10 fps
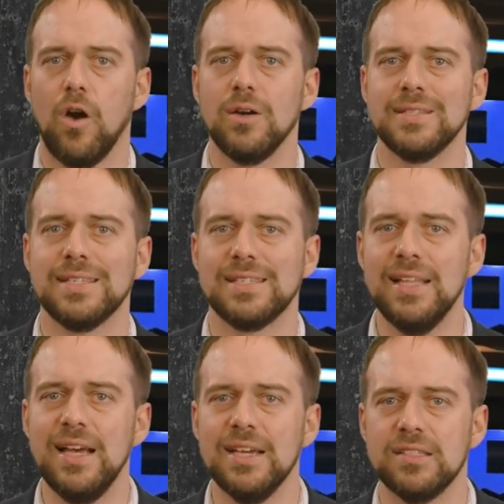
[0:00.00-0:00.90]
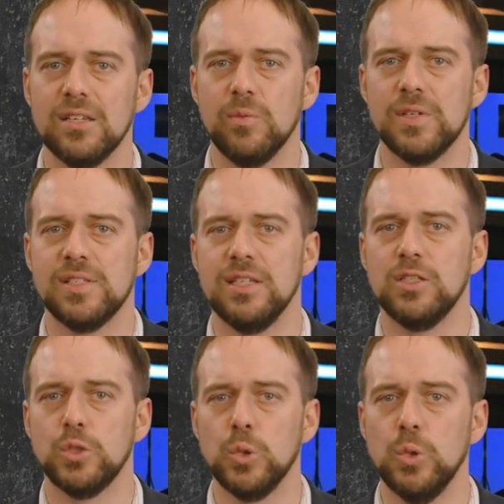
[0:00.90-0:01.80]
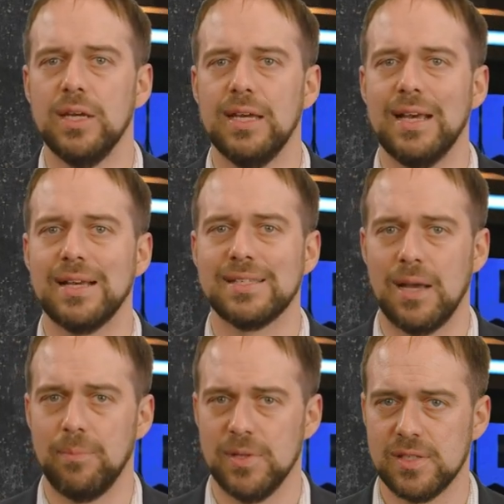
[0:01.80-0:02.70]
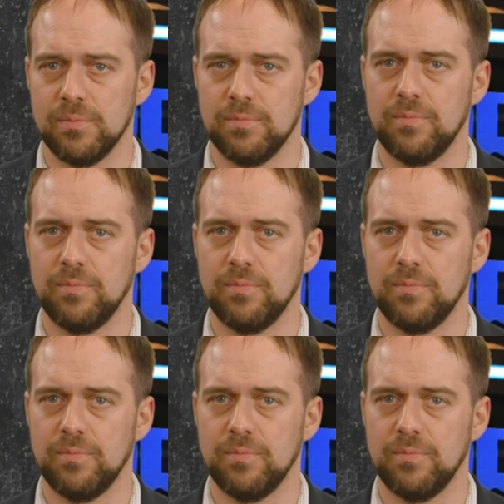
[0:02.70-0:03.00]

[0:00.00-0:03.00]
On the slide, we see two examples.